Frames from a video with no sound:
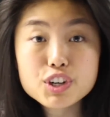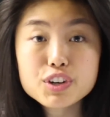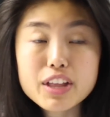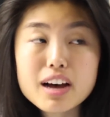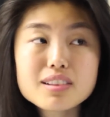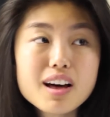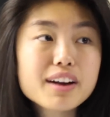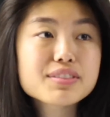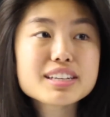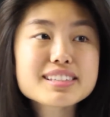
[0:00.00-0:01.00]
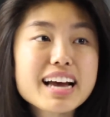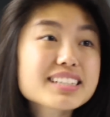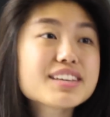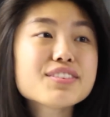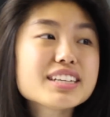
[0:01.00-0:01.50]
sure that a lot of these
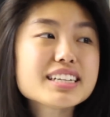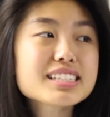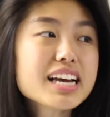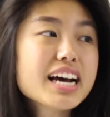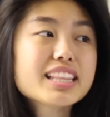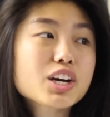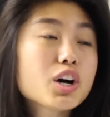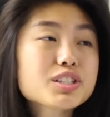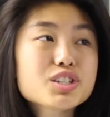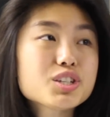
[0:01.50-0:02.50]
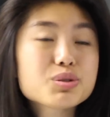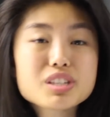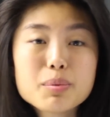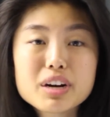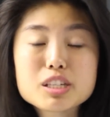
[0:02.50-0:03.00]
activities that constitute
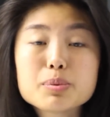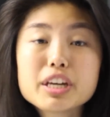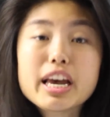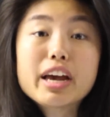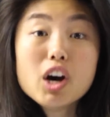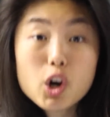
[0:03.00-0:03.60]
someone as being a